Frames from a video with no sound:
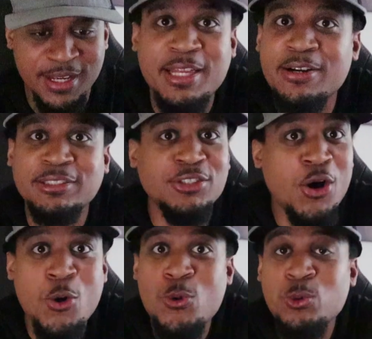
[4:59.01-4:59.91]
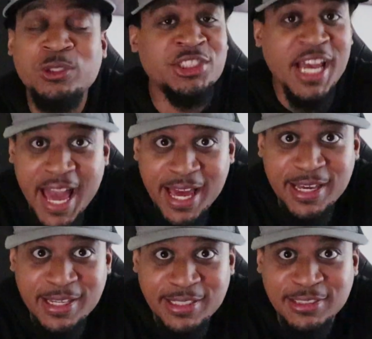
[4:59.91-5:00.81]
There's no
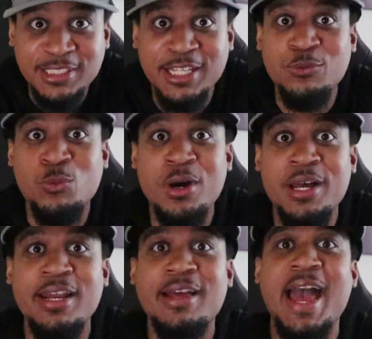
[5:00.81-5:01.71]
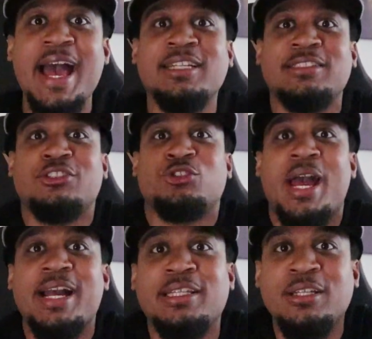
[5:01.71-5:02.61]
change in what has
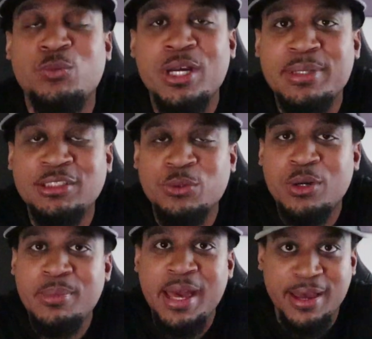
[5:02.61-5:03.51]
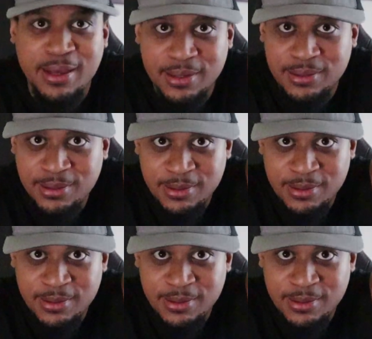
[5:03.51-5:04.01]
attracted women to a man,